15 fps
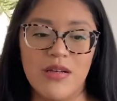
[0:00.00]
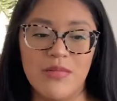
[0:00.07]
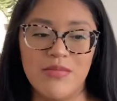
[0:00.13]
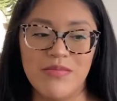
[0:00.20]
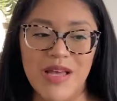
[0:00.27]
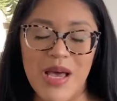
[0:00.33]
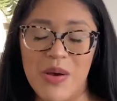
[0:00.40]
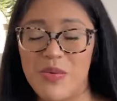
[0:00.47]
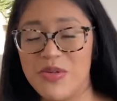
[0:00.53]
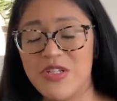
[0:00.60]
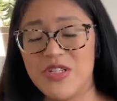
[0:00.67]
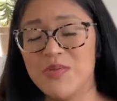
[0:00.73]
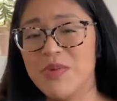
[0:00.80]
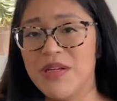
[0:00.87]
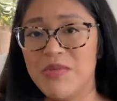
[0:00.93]
I would
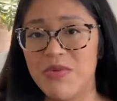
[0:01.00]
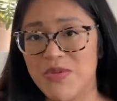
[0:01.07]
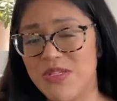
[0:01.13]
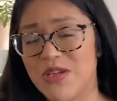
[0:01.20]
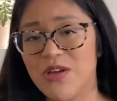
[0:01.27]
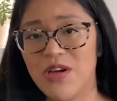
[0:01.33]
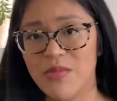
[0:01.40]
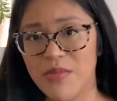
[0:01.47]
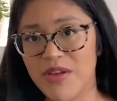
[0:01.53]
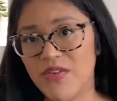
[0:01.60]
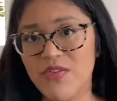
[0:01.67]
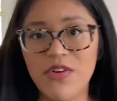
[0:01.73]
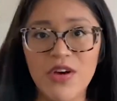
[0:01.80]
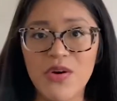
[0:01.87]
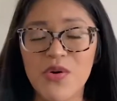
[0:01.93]
just play music on my
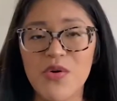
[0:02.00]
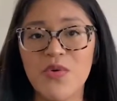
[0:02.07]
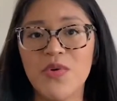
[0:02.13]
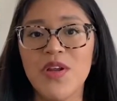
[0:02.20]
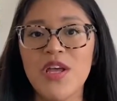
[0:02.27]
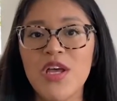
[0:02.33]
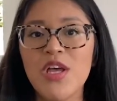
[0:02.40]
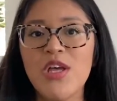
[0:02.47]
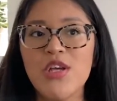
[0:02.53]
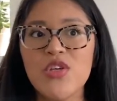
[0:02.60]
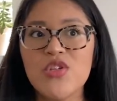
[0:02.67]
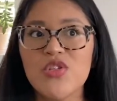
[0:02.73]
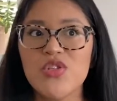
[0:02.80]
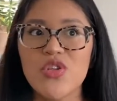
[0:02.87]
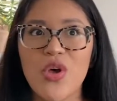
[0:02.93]
phone.
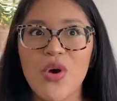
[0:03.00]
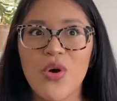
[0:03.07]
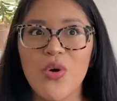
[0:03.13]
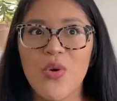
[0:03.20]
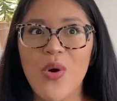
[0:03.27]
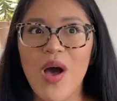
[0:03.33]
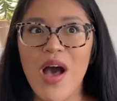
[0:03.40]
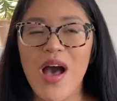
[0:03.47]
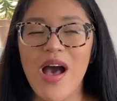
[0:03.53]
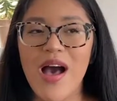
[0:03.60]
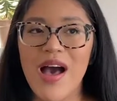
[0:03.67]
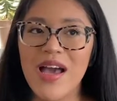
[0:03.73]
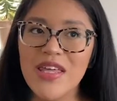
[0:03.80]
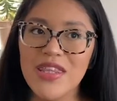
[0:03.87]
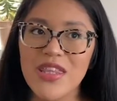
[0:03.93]
So
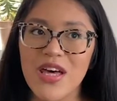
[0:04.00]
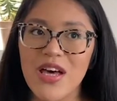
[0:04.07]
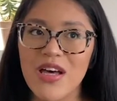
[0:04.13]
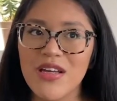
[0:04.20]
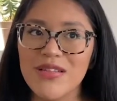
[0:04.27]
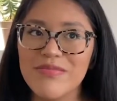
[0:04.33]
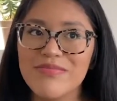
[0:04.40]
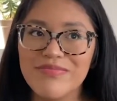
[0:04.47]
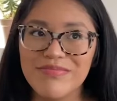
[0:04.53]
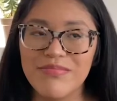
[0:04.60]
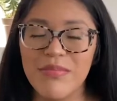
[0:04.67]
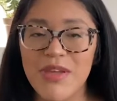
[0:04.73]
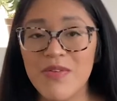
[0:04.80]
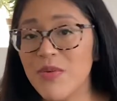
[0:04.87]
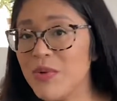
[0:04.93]
I thought
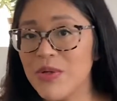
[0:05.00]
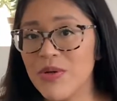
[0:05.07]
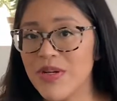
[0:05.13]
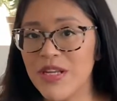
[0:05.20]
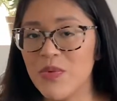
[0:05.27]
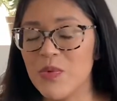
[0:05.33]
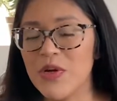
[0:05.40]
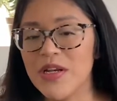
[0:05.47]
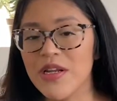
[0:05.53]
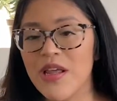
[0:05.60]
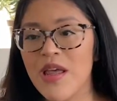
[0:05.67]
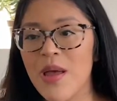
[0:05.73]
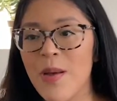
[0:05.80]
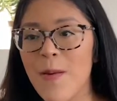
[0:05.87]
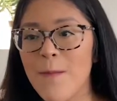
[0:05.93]
maybe we don't need one,
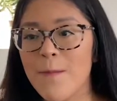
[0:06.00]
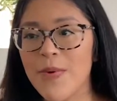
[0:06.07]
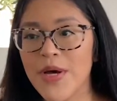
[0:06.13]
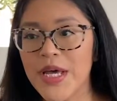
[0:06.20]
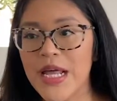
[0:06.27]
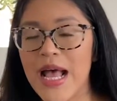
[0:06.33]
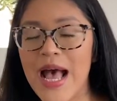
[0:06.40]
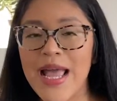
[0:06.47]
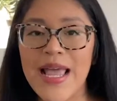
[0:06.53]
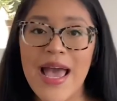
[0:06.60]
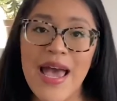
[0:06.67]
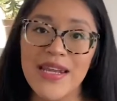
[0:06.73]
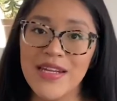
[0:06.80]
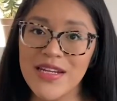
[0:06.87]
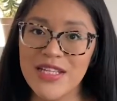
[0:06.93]
but I
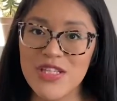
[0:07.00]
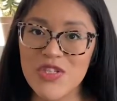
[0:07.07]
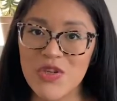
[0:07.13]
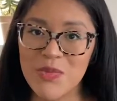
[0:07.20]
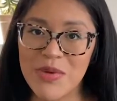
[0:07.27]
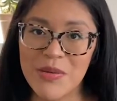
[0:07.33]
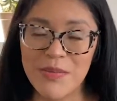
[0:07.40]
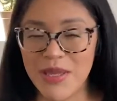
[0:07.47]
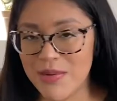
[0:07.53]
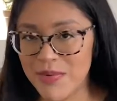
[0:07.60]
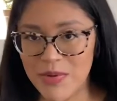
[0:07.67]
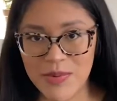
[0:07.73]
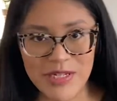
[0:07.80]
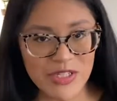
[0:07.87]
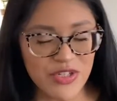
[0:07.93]
added it to my baby
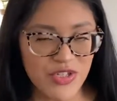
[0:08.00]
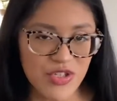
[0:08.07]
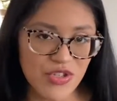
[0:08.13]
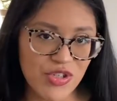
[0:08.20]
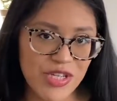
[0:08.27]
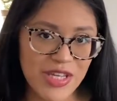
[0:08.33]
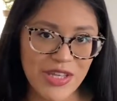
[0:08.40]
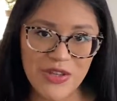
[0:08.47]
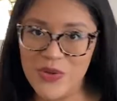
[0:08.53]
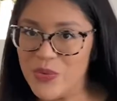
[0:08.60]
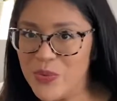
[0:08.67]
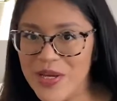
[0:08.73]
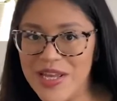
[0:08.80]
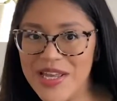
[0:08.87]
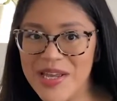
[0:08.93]
registry either
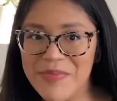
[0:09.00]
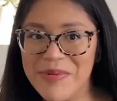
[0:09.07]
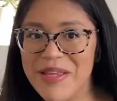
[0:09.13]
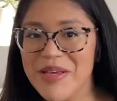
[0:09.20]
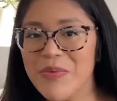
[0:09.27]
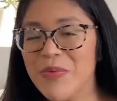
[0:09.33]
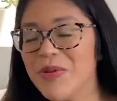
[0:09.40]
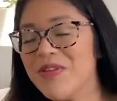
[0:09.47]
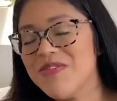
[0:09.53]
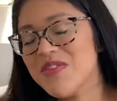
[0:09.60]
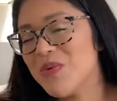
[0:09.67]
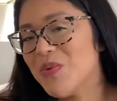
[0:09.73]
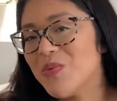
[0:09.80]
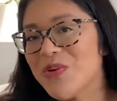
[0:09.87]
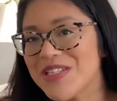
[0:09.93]
way. I'm like, well, if
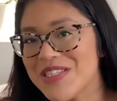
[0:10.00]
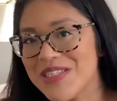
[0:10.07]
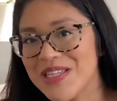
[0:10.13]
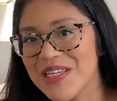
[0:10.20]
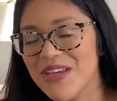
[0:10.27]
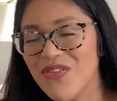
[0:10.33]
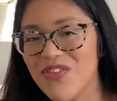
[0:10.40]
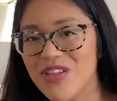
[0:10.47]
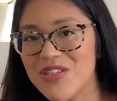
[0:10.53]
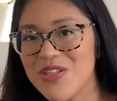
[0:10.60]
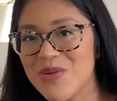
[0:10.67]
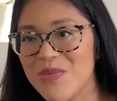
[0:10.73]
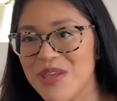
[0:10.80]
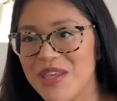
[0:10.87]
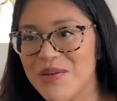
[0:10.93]
someone wants to gift it to
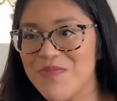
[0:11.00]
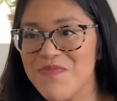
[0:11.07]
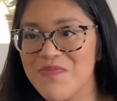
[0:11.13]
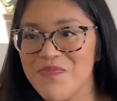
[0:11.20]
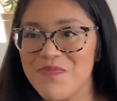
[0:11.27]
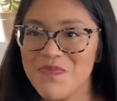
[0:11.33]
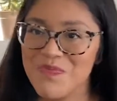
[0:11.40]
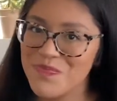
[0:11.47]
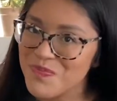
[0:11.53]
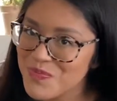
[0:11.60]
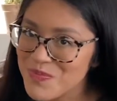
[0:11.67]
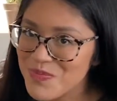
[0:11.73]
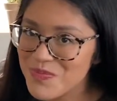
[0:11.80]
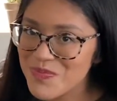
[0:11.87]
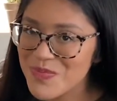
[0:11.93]
me,
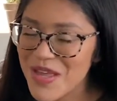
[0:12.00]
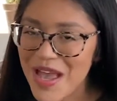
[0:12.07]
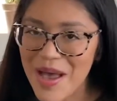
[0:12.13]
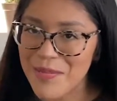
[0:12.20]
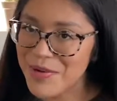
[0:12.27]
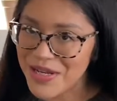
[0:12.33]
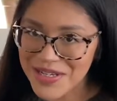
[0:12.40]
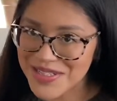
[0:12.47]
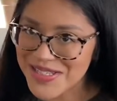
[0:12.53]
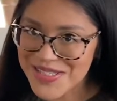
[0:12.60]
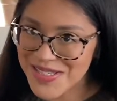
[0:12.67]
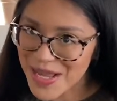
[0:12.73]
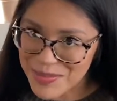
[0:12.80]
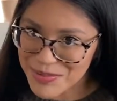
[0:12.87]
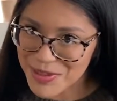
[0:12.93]
I'm not gonna
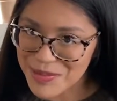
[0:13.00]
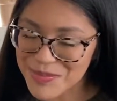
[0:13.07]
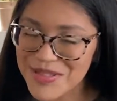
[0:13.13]
stop them.